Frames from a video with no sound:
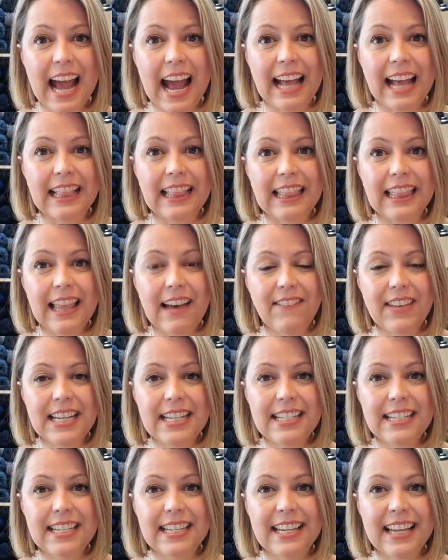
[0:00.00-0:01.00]
I love
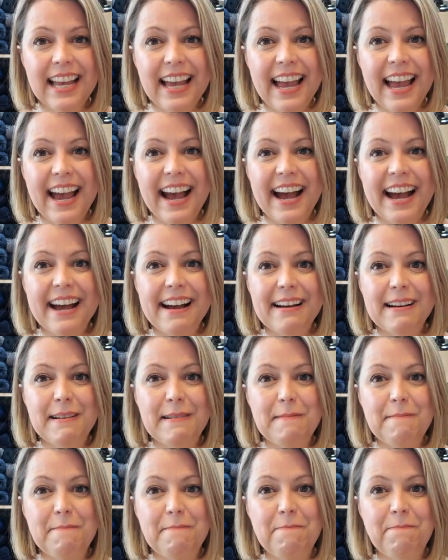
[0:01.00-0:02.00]
it.
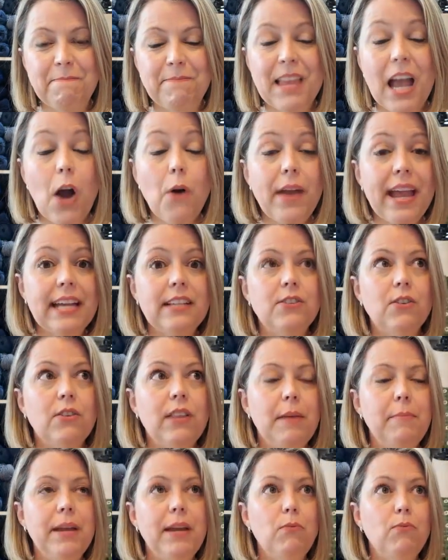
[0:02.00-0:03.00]
Okay, so
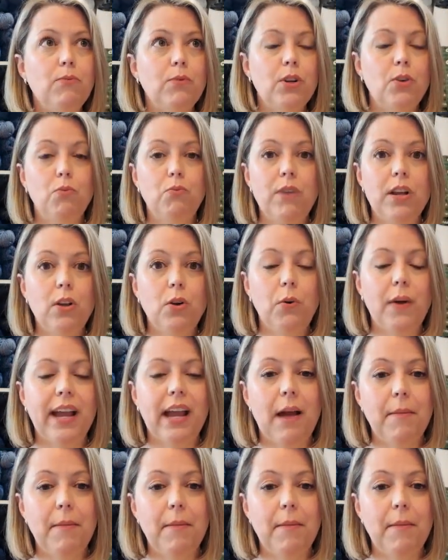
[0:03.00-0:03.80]
let me real quick,